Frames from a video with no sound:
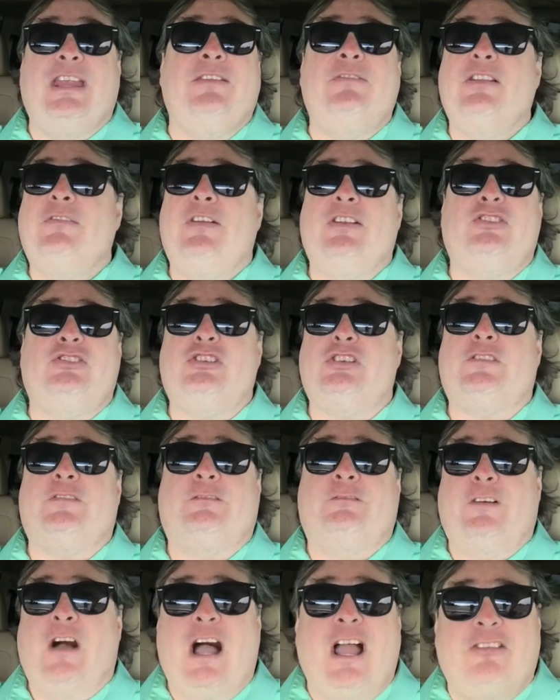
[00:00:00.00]
and even if it's just
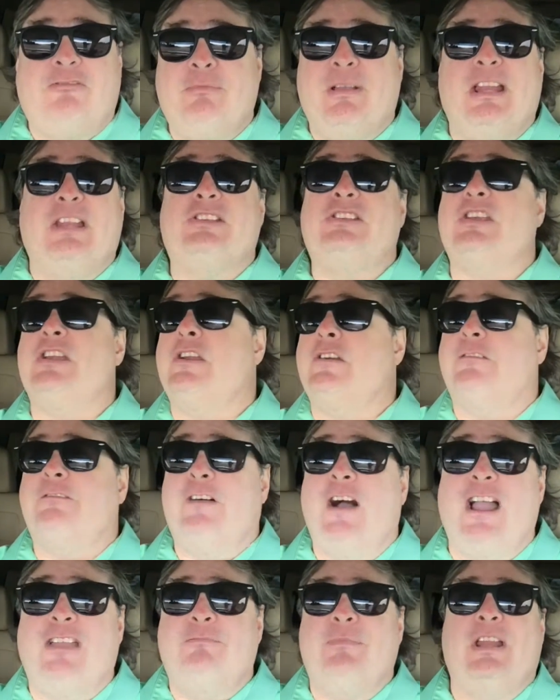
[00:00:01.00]
5 minutes here,
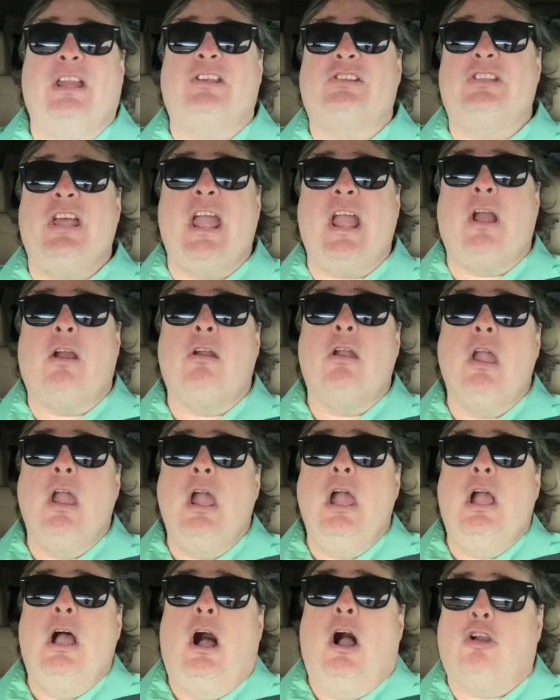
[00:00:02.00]
5 minutes there,
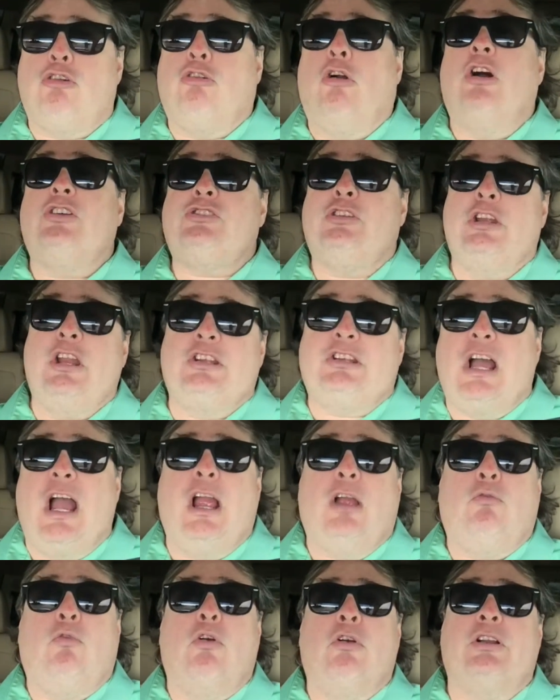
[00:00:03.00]
across an
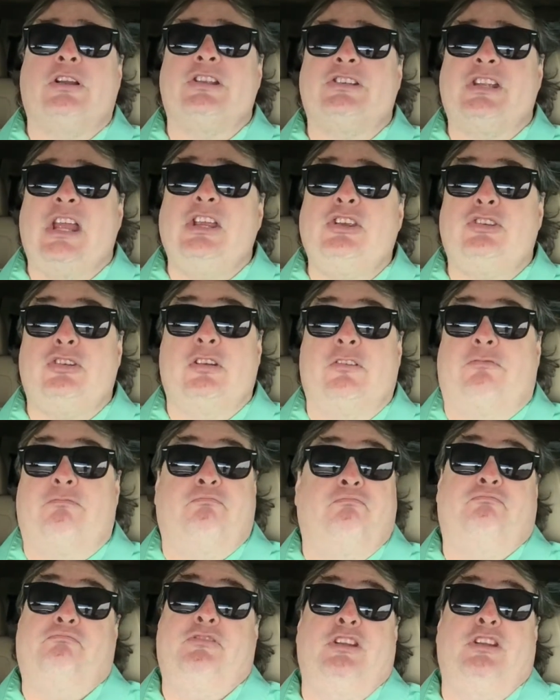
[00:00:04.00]
entire organization of